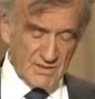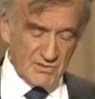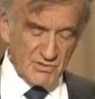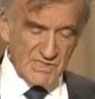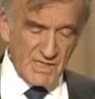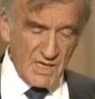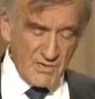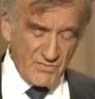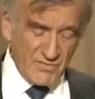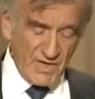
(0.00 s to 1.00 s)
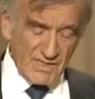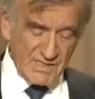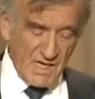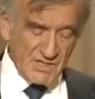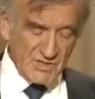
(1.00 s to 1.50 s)
to save
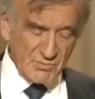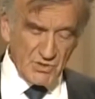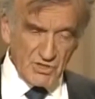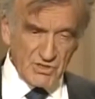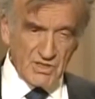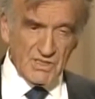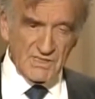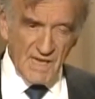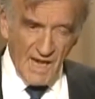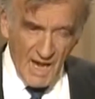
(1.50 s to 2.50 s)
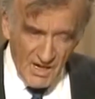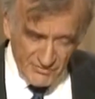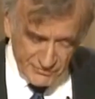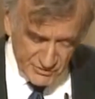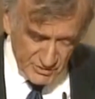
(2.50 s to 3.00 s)
SS murderers
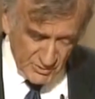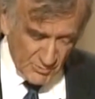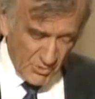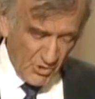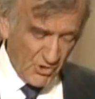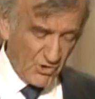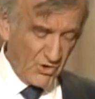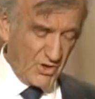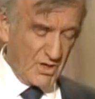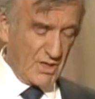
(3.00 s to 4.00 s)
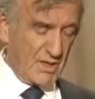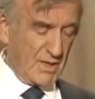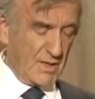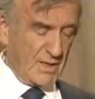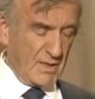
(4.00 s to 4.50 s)
after the war
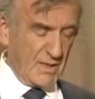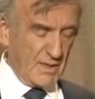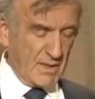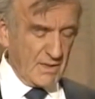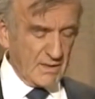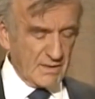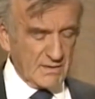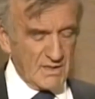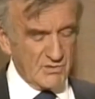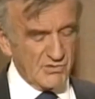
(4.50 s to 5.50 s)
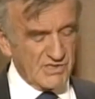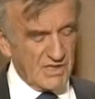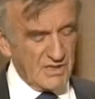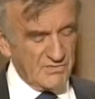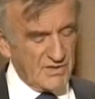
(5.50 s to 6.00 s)
than to
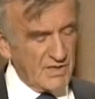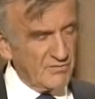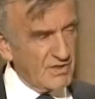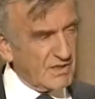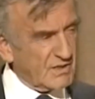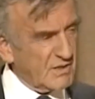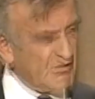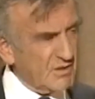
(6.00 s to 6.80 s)
save their victims?